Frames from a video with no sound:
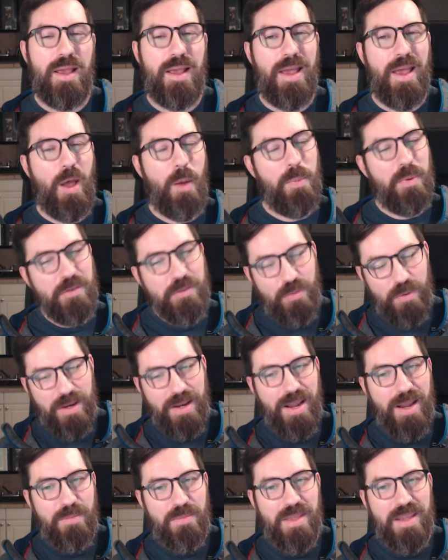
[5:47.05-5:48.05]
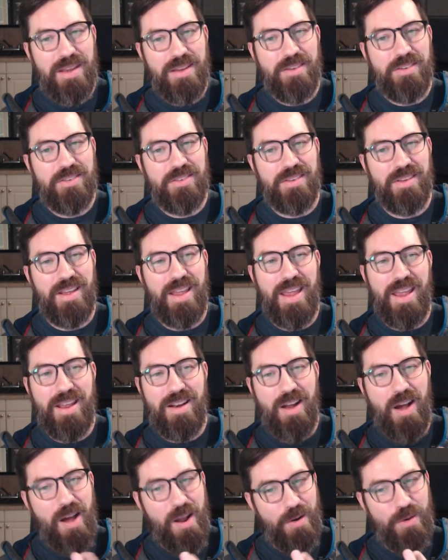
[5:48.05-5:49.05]
Help us rename these
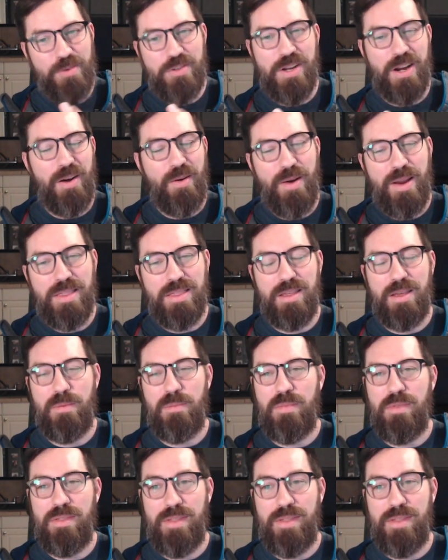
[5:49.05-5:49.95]
and auto generate them.